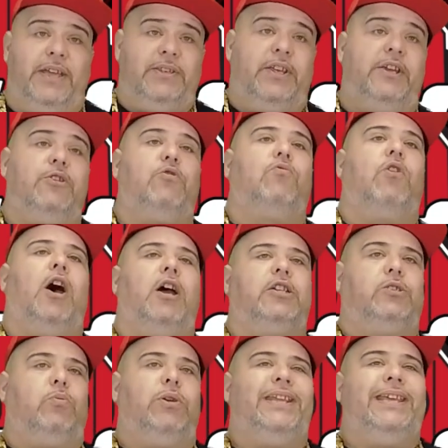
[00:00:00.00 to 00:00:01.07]
from Basshead
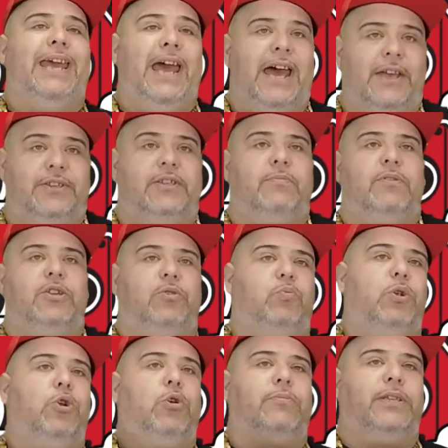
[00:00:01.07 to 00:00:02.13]
Garage when he has them,
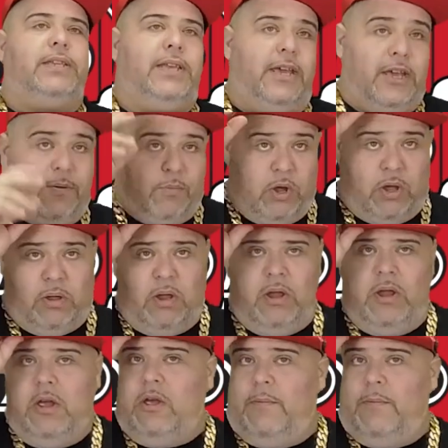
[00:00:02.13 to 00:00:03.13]
because we normally take them all,